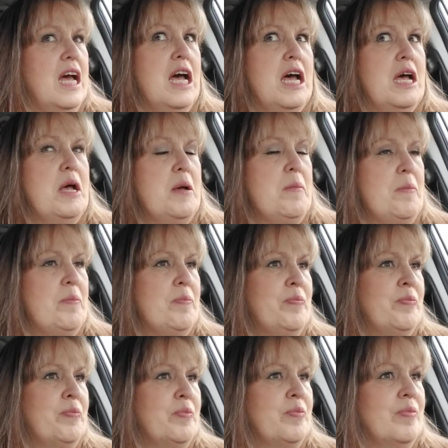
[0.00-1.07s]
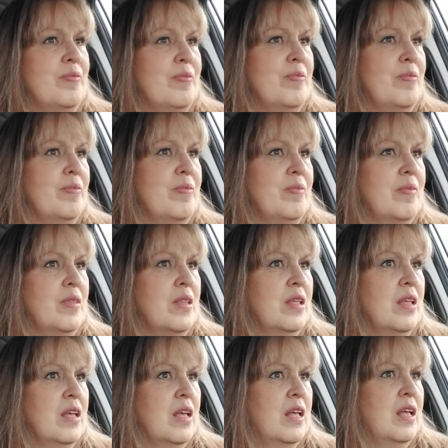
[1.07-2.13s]

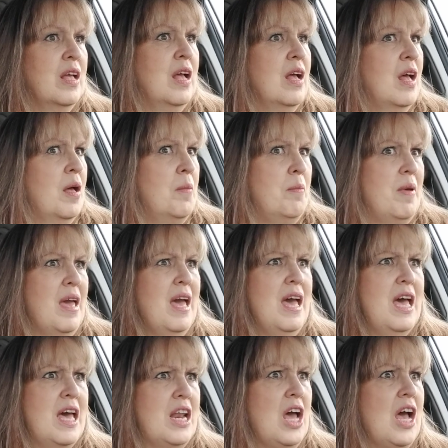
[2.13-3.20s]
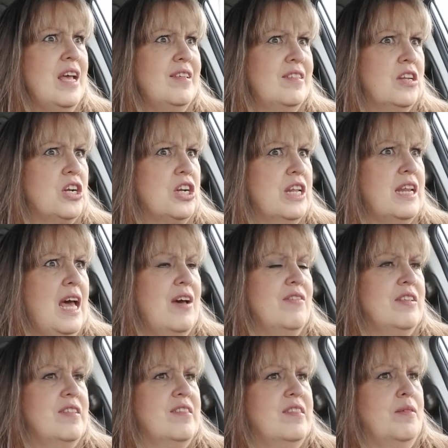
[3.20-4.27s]
um, man, I started
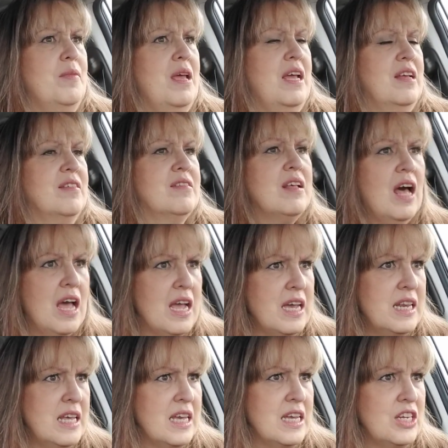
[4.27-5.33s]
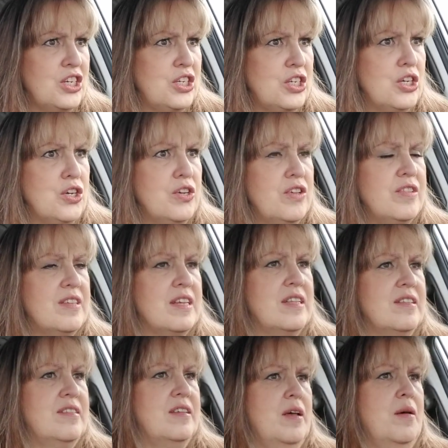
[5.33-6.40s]
having some anxiety issues
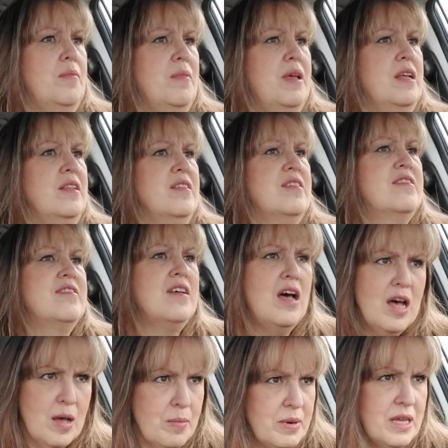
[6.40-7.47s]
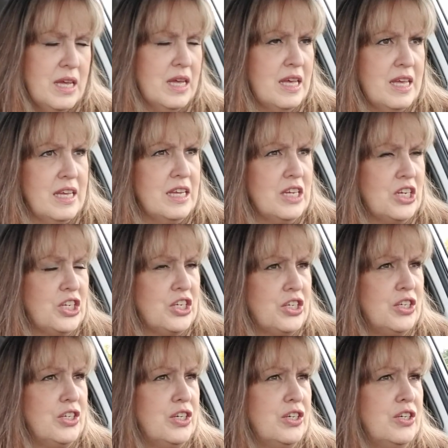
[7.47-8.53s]
and some insomnia
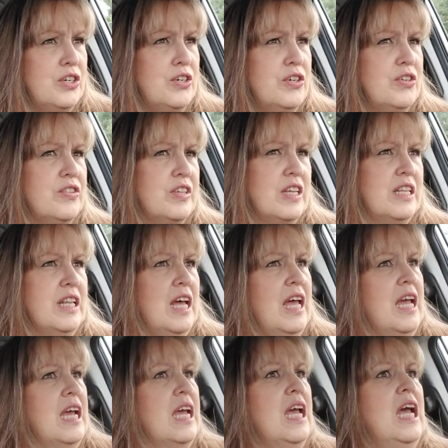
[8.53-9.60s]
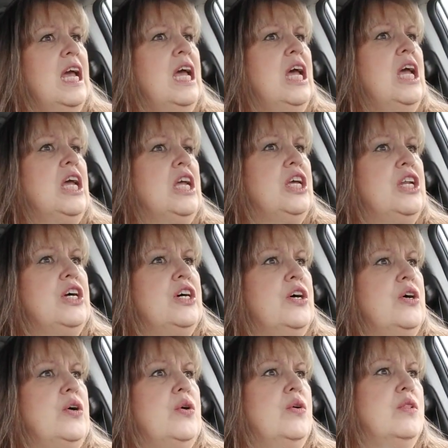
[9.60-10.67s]
issues and like, you
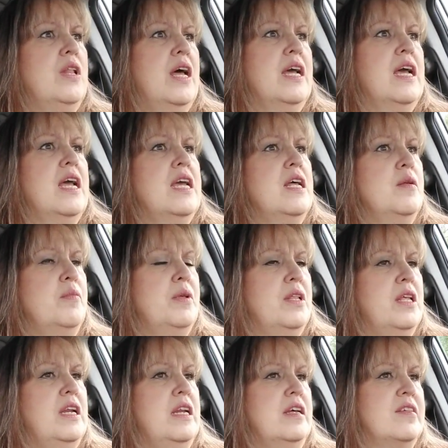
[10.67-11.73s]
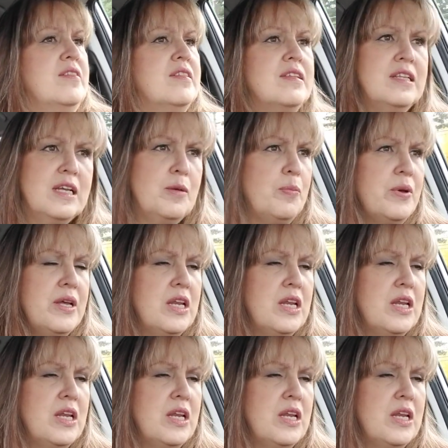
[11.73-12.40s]
know, like inability to sleep at